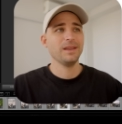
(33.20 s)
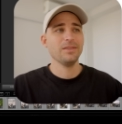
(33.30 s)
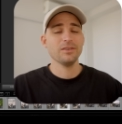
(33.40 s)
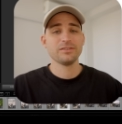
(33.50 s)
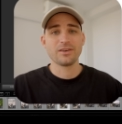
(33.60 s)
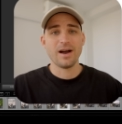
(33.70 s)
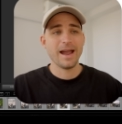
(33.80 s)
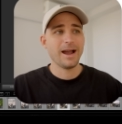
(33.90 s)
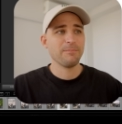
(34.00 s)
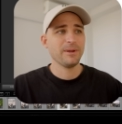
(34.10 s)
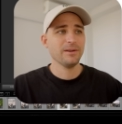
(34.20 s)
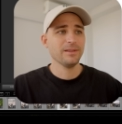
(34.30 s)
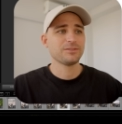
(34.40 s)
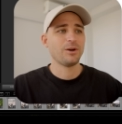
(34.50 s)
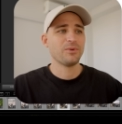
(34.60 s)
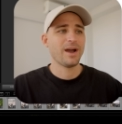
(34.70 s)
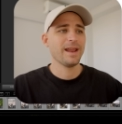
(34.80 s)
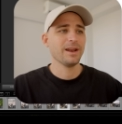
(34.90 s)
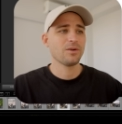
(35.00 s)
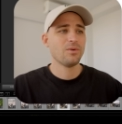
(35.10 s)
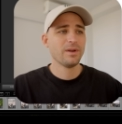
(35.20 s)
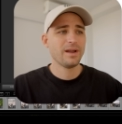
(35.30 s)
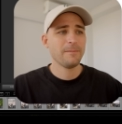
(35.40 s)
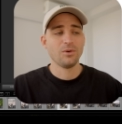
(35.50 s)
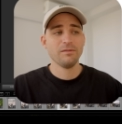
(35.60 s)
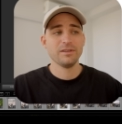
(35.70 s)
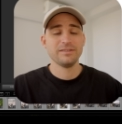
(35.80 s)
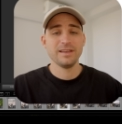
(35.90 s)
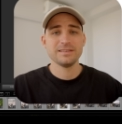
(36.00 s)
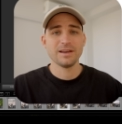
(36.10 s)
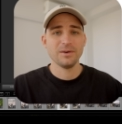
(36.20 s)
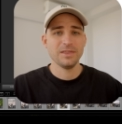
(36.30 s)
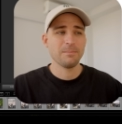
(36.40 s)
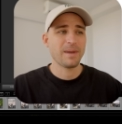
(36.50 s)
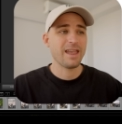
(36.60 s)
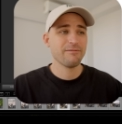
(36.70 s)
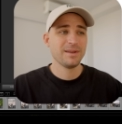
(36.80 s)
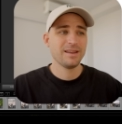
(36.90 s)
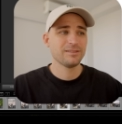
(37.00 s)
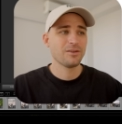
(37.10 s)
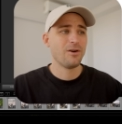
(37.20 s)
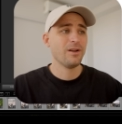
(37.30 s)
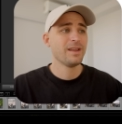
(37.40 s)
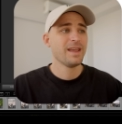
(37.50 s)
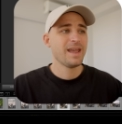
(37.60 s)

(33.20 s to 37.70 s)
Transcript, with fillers: in the sky up here in the top top right hand corner. All this detail in the pavement is gone.